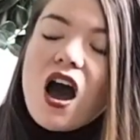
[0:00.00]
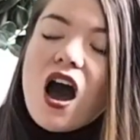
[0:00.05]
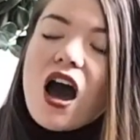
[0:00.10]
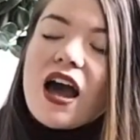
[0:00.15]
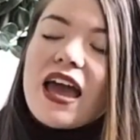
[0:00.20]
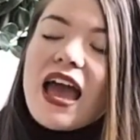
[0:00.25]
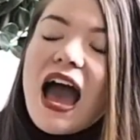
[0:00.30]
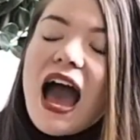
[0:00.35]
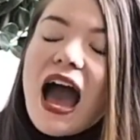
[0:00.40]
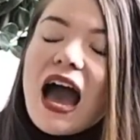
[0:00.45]

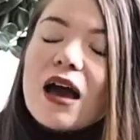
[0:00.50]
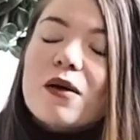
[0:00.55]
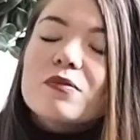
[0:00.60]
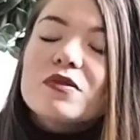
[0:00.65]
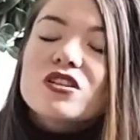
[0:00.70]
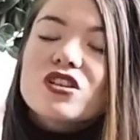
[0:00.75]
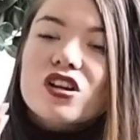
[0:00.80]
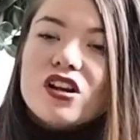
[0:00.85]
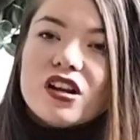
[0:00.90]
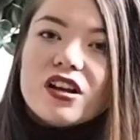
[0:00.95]
I
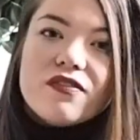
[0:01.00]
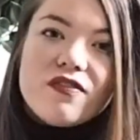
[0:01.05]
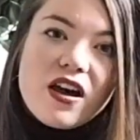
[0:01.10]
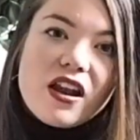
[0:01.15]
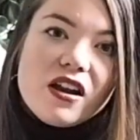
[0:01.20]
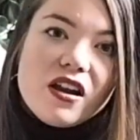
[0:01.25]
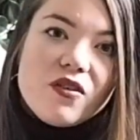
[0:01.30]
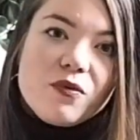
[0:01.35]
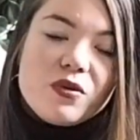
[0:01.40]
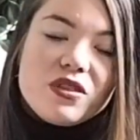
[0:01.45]
absolutely fell
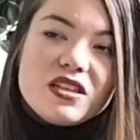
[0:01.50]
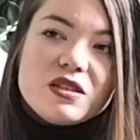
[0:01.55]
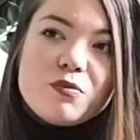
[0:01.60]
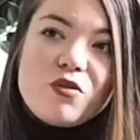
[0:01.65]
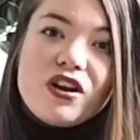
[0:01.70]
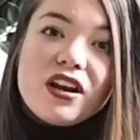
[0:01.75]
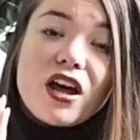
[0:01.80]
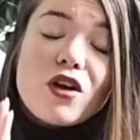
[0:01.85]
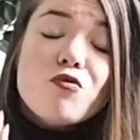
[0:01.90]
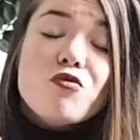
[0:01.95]
in love with this
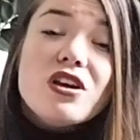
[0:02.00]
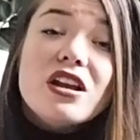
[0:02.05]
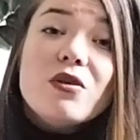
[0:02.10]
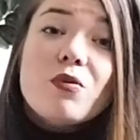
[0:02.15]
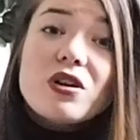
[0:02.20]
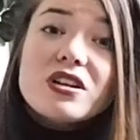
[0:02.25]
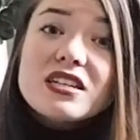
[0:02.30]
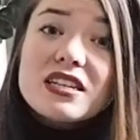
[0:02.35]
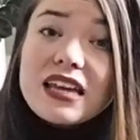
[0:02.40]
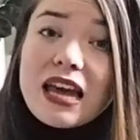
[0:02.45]
print. I really
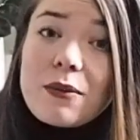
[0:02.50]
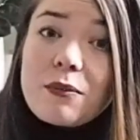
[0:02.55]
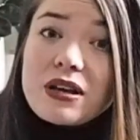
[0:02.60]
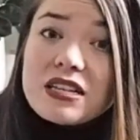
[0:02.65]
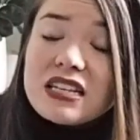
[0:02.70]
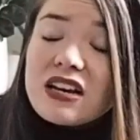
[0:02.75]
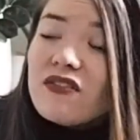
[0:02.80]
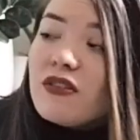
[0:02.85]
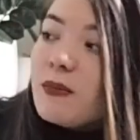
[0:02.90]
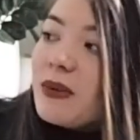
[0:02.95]
wanted to get
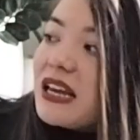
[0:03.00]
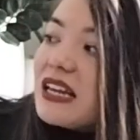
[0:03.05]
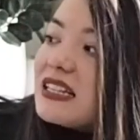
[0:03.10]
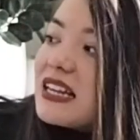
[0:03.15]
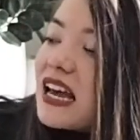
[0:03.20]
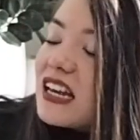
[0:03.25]
myself a piece.